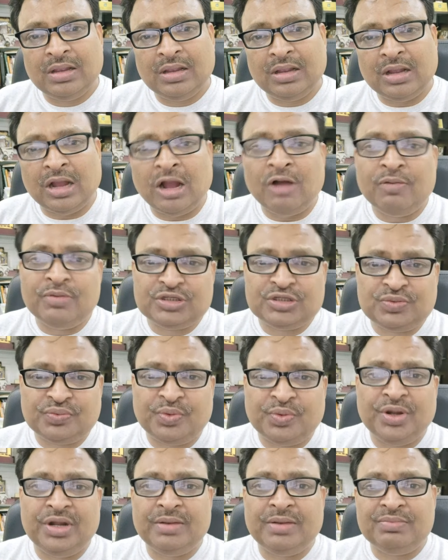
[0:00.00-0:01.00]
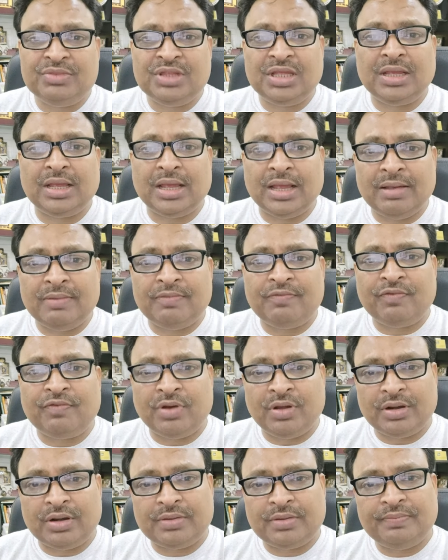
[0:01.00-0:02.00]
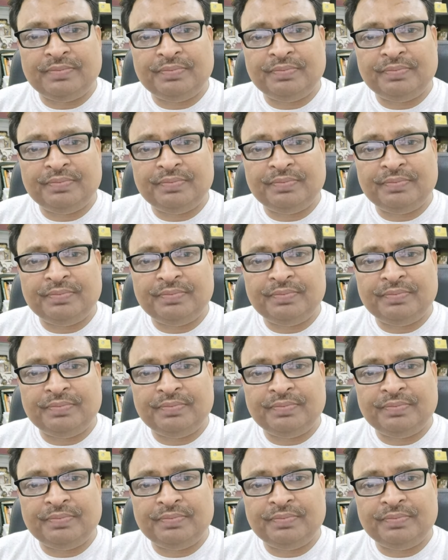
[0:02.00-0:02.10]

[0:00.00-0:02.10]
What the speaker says: how much freedom they have for